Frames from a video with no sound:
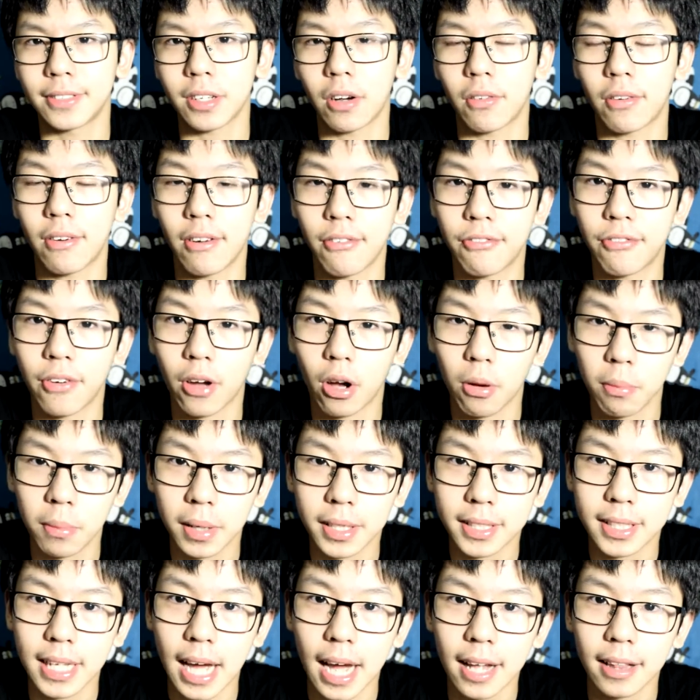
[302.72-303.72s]
of the film
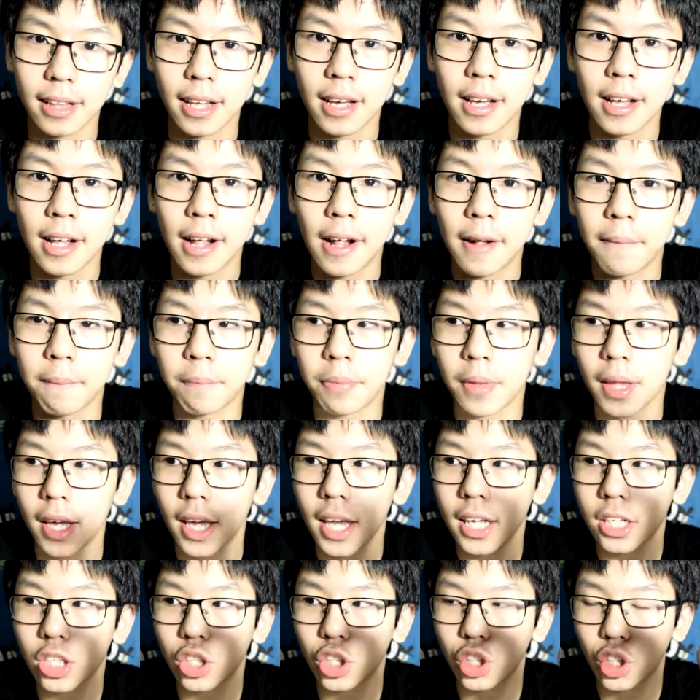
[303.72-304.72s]
is that
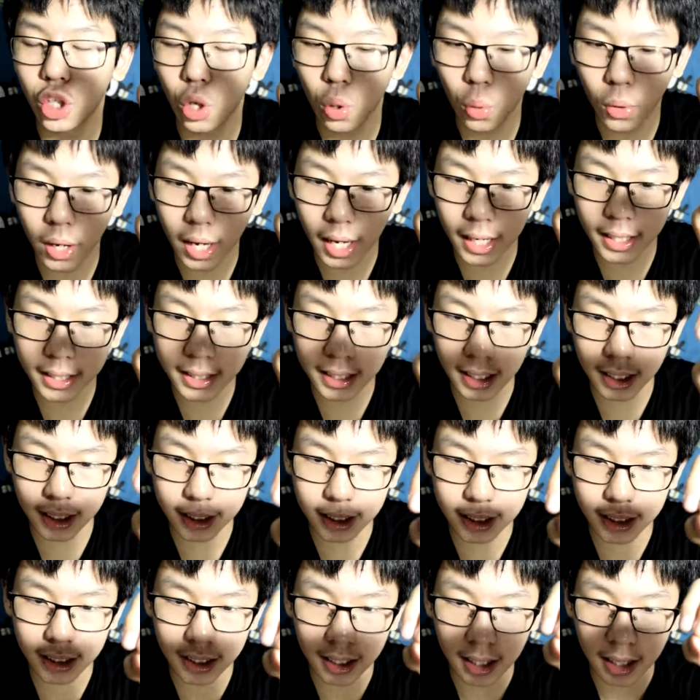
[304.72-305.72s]
it
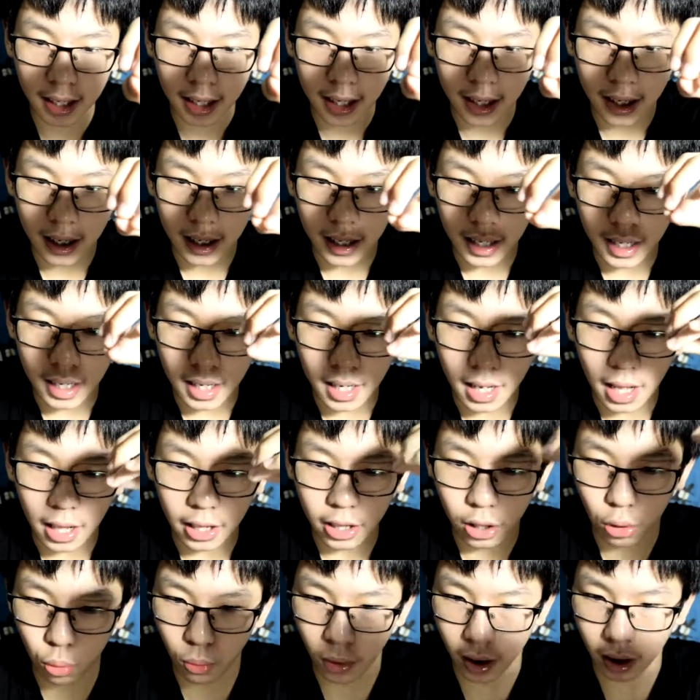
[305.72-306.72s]
showcases
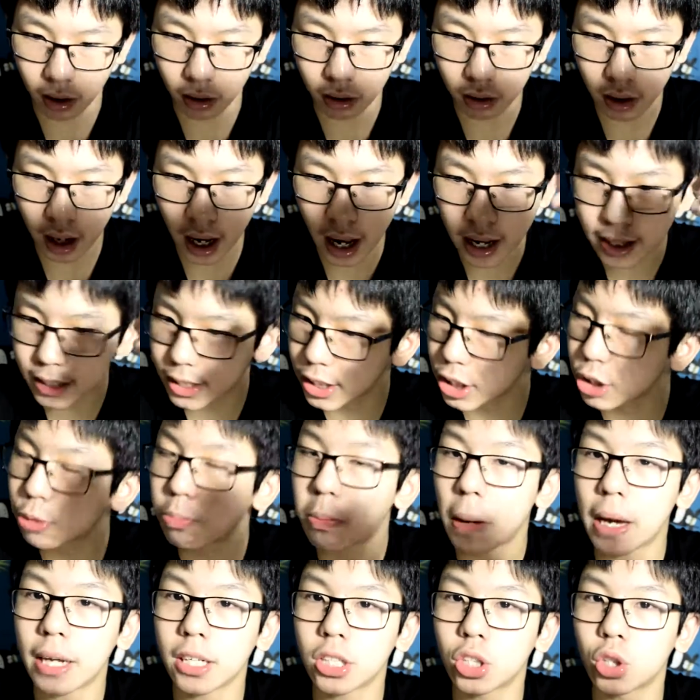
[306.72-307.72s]
thrill and
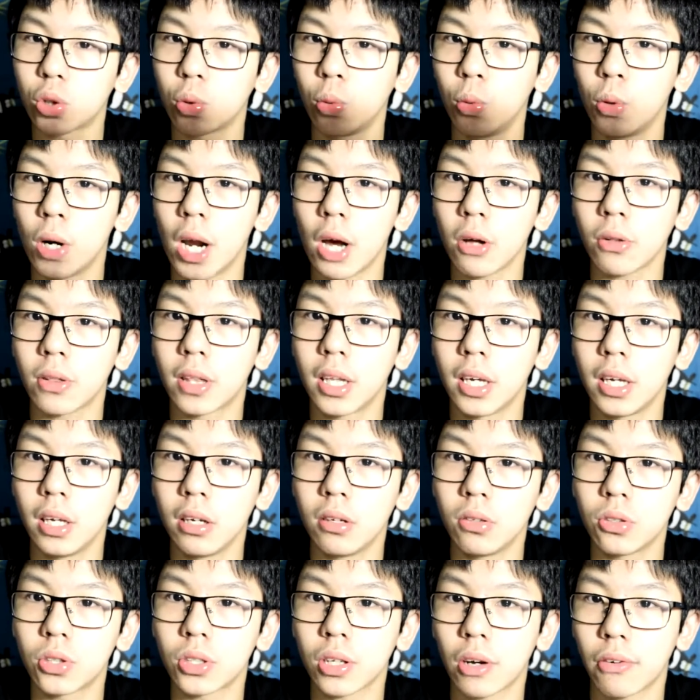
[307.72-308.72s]
suspense without the
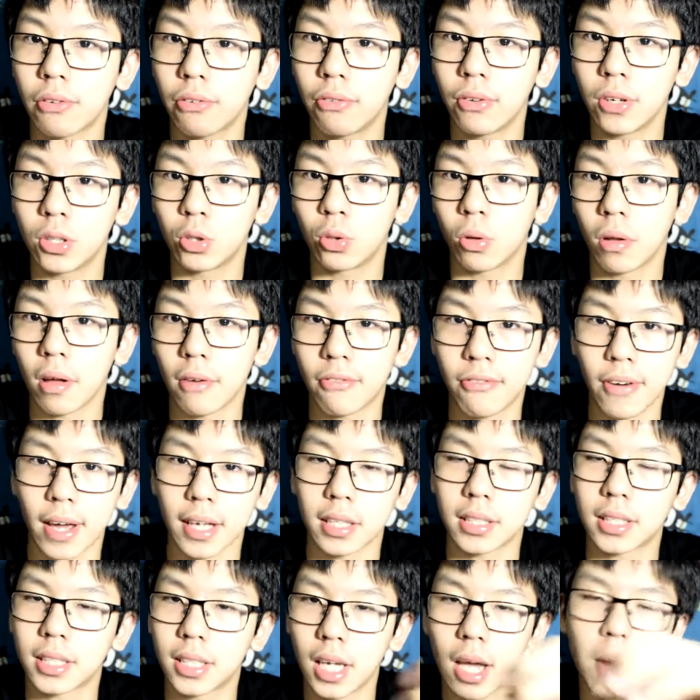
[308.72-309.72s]
use of visual
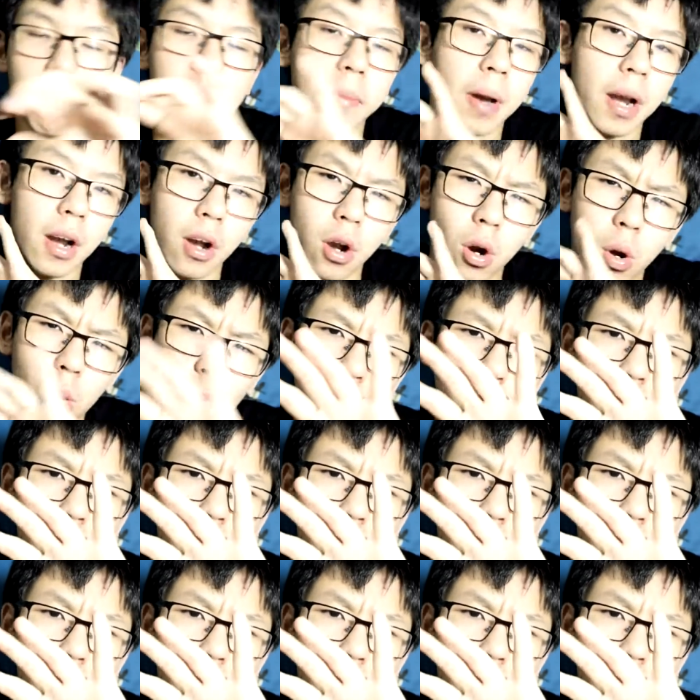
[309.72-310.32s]
effects. Yep, no